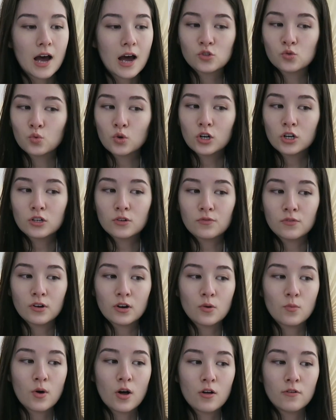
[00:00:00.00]
It's worked
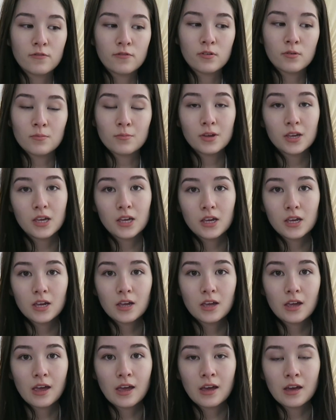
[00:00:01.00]
very well for
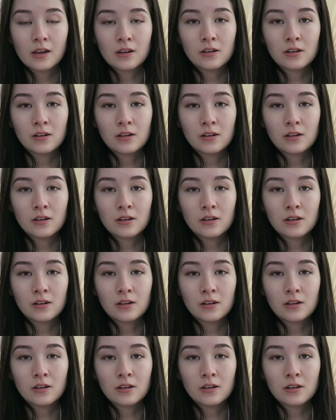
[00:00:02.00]
me,